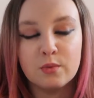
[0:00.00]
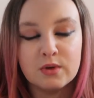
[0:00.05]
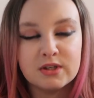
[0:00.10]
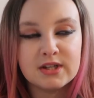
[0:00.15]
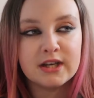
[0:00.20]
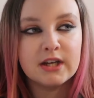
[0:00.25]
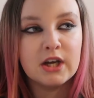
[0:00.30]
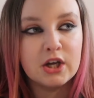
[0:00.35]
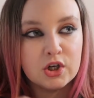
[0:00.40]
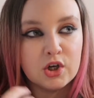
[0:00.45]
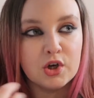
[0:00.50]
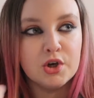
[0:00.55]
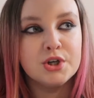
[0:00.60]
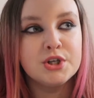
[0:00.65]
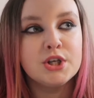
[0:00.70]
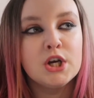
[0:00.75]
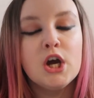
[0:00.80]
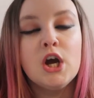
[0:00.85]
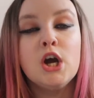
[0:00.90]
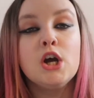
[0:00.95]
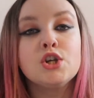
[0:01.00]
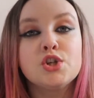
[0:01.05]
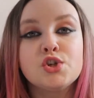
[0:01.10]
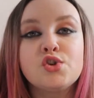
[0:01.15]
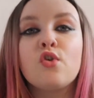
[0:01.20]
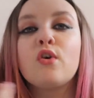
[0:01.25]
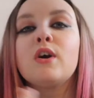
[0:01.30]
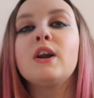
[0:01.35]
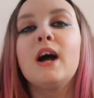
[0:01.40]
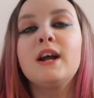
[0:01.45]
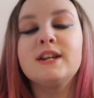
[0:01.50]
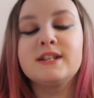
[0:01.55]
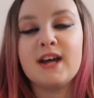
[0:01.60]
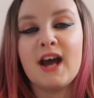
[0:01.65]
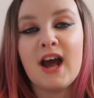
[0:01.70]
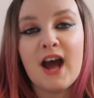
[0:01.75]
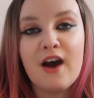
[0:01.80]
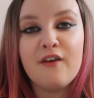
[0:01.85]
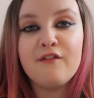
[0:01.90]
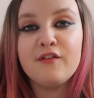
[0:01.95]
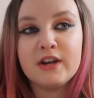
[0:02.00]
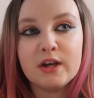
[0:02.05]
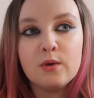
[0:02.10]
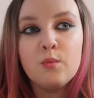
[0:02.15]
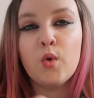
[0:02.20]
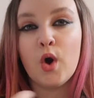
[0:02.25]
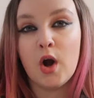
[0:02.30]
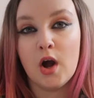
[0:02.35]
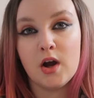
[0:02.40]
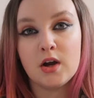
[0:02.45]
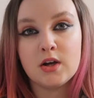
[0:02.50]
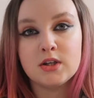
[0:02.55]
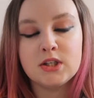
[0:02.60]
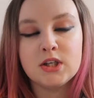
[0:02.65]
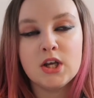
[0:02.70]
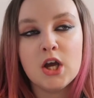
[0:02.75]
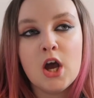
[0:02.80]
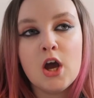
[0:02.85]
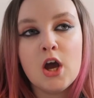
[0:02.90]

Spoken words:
was like a good storyline to have, and it worked.